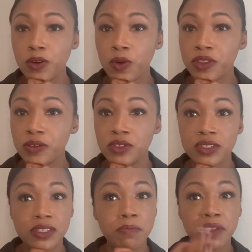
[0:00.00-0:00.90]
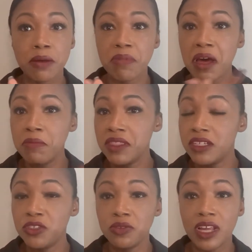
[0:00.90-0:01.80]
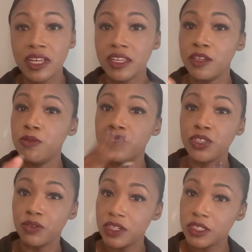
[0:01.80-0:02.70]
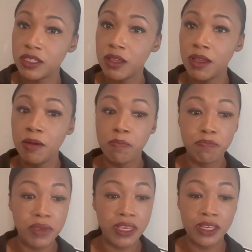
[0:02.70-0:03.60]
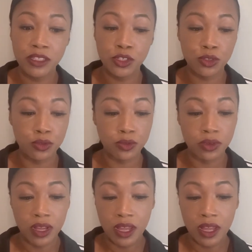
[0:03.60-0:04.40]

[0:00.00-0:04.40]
or there's just something about me that you like, that you entrust me to